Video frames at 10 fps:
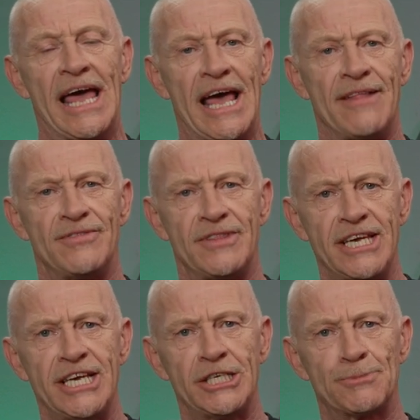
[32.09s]
and
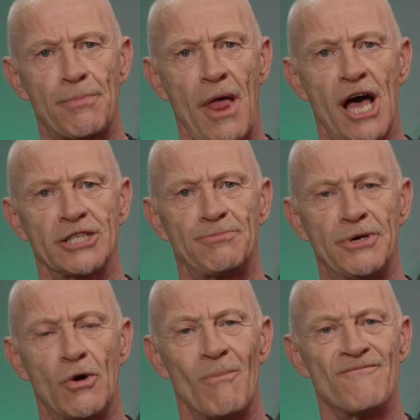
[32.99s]
these plants
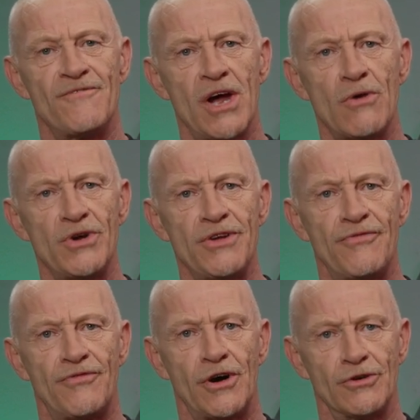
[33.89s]
become very
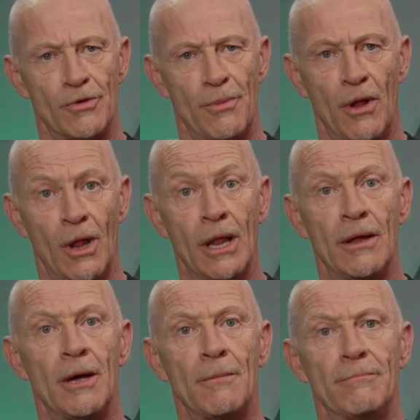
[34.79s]
vulnerable,
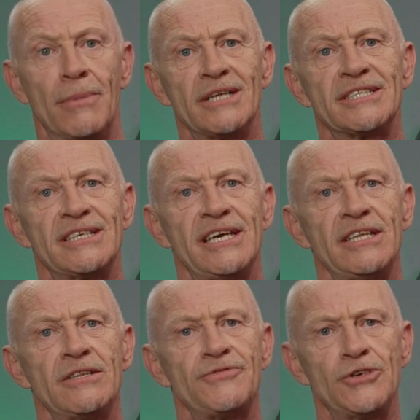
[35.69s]
but
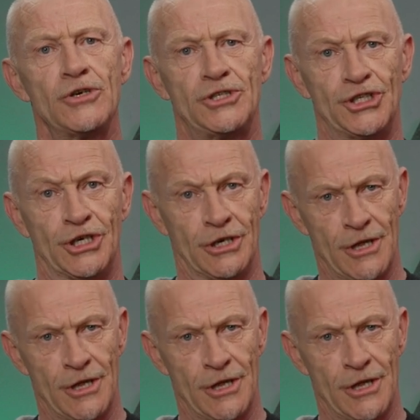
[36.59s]
in the future,